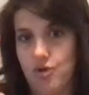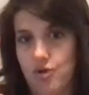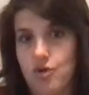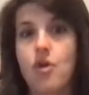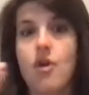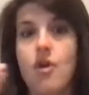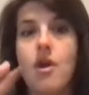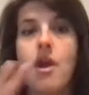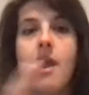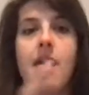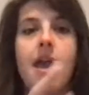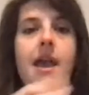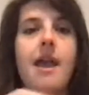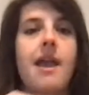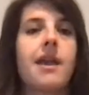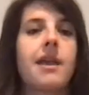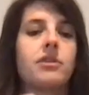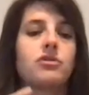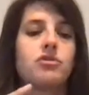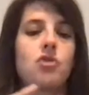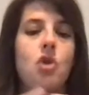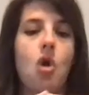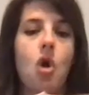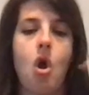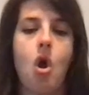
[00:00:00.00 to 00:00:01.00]
So
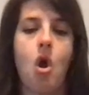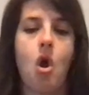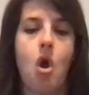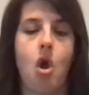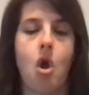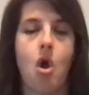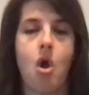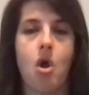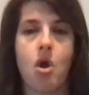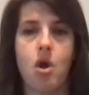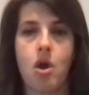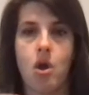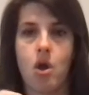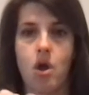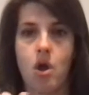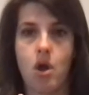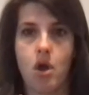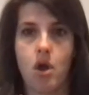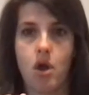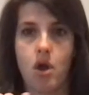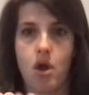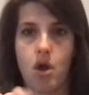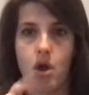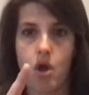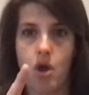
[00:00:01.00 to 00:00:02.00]
based on our
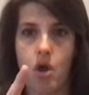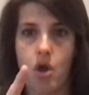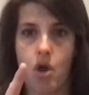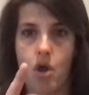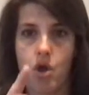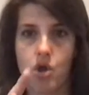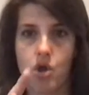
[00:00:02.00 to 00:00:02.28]
theory,